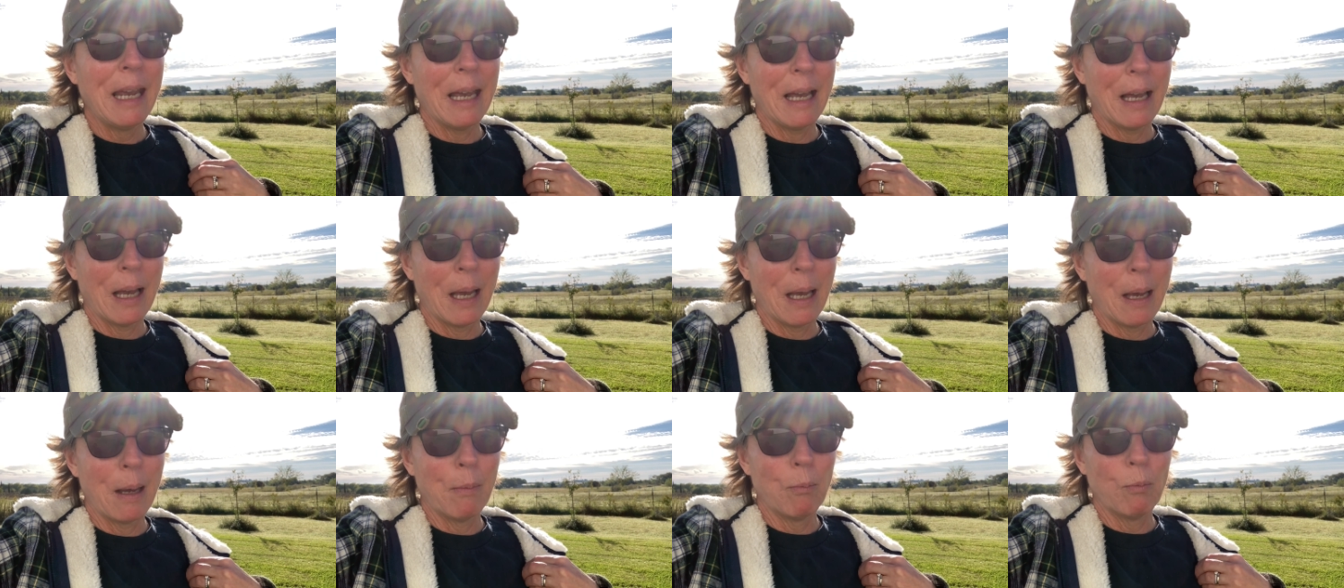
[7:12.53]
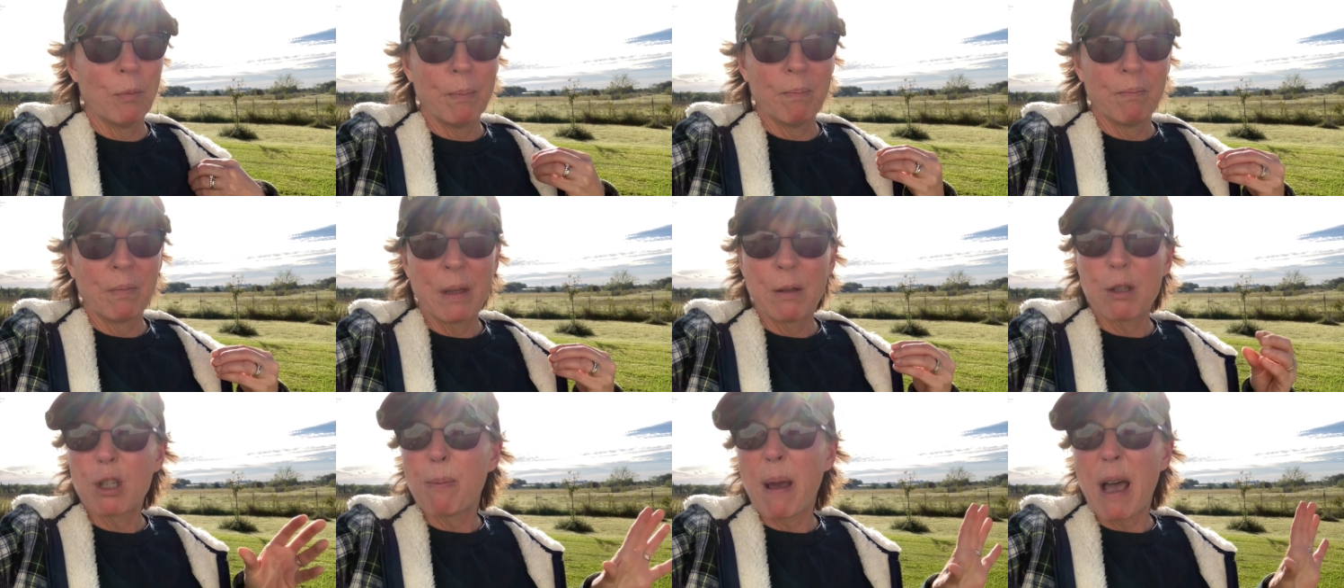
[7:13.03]
Um,
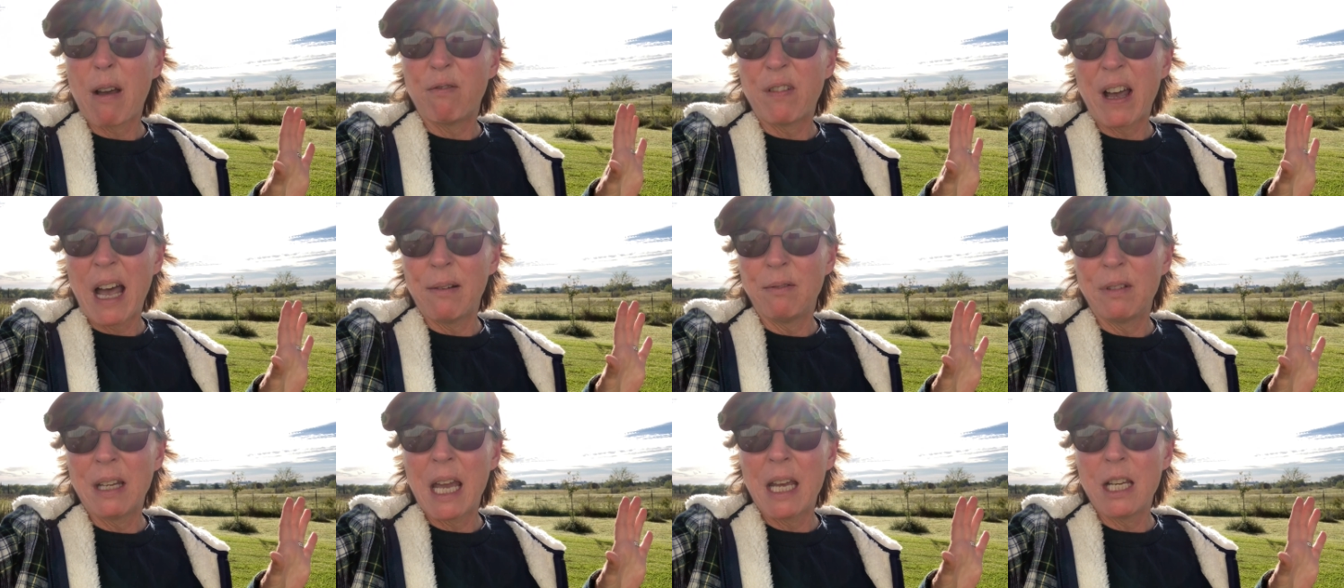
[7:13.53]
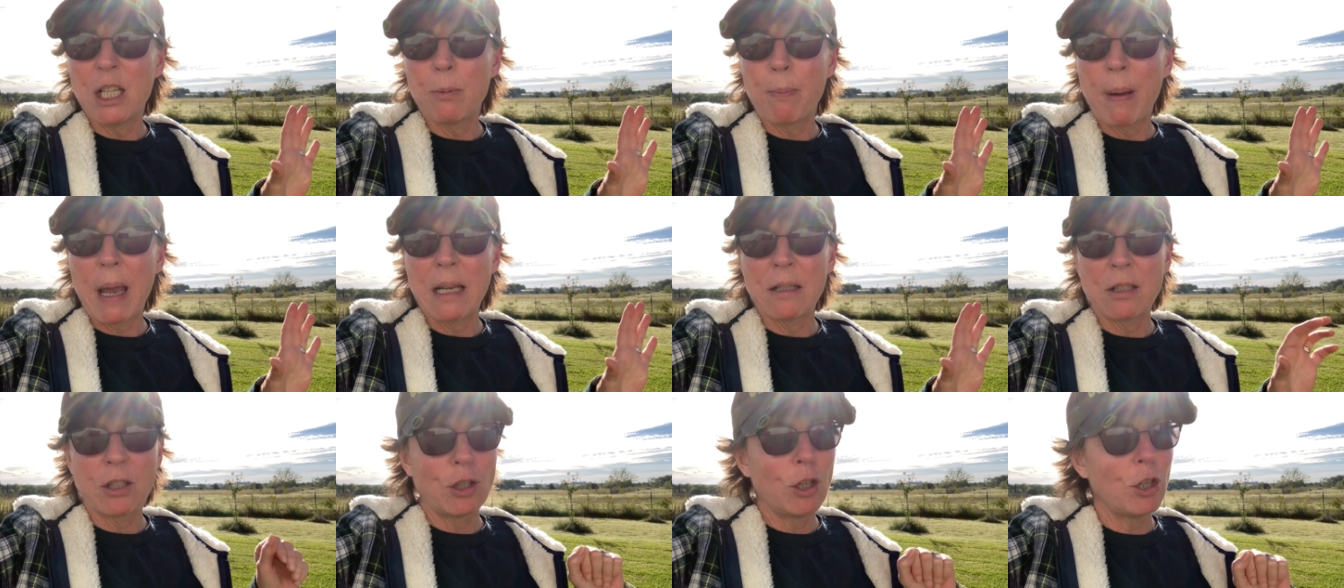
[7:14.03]
it's about five days
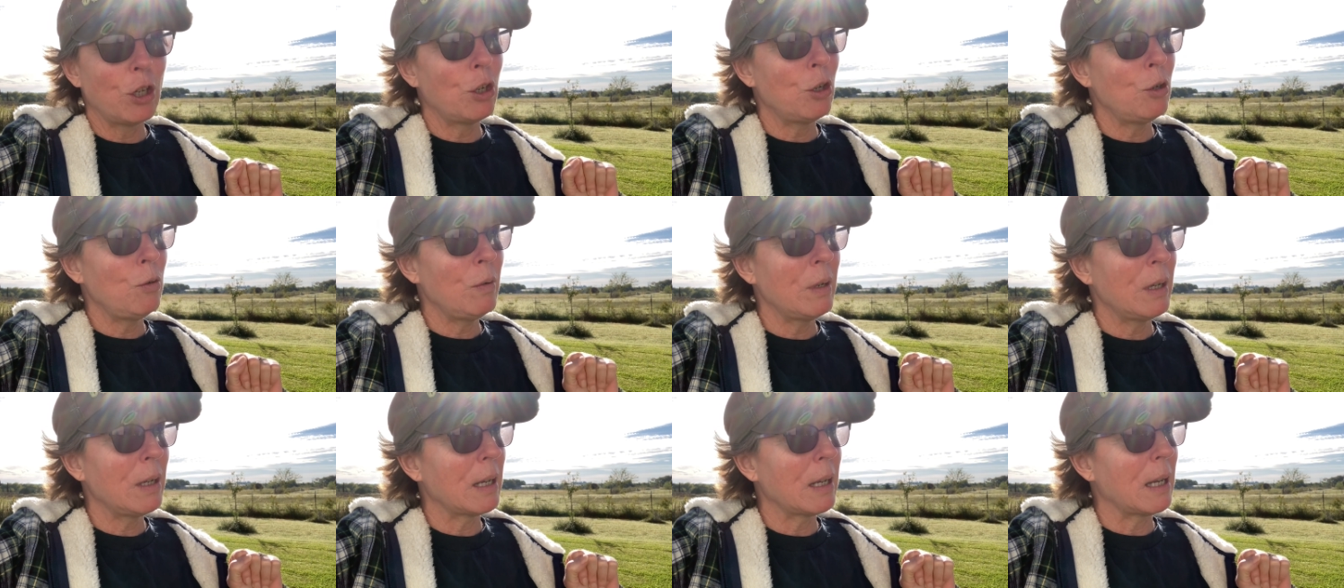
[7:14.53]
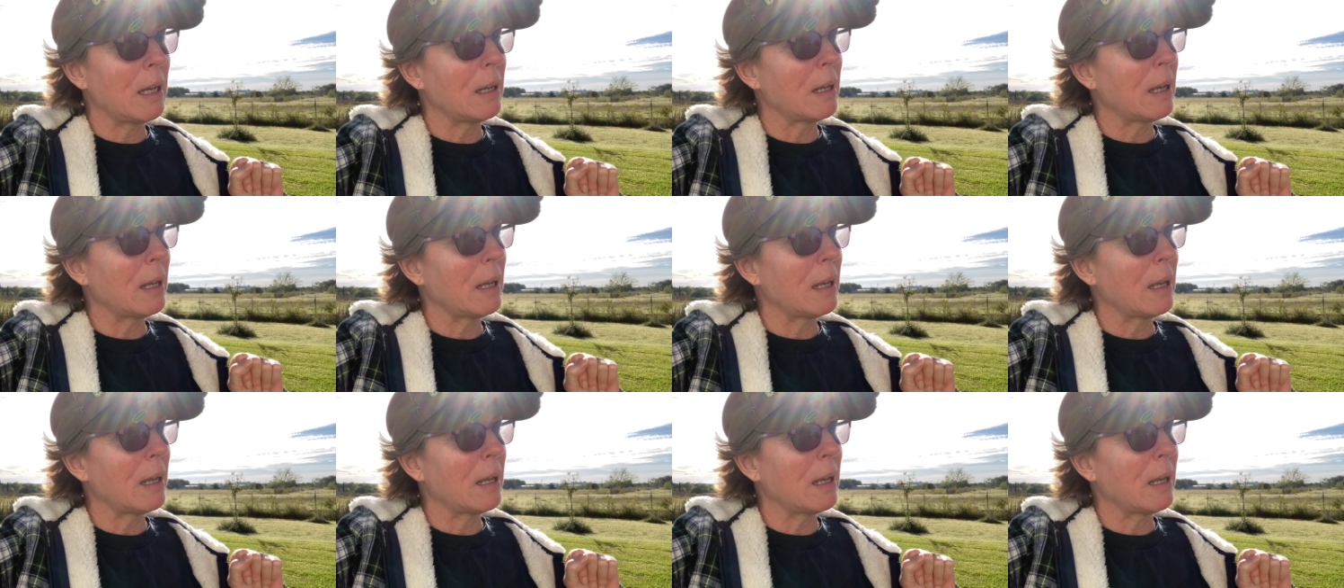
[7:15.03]
past due.